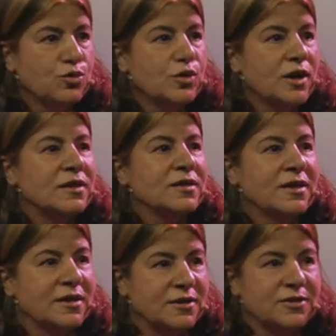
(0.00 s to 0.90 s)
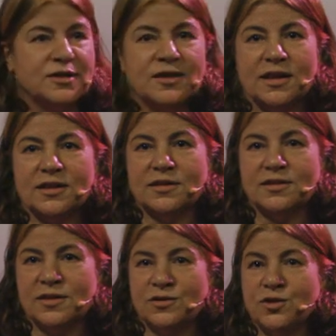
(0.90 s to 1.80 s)
Who can guarantee that
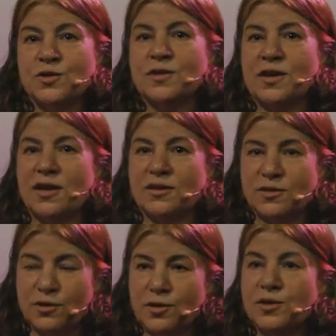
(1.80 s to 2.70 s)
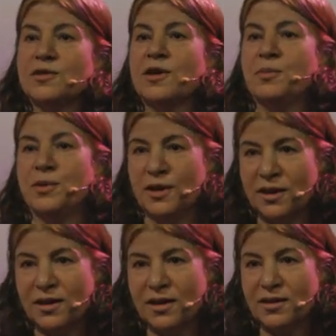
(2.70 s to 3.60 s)
the genocide not happen
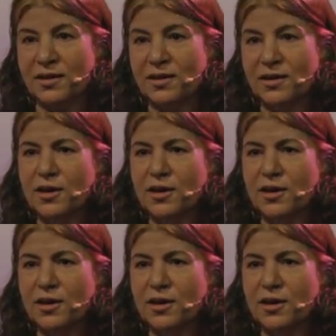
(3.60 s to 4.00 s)
again?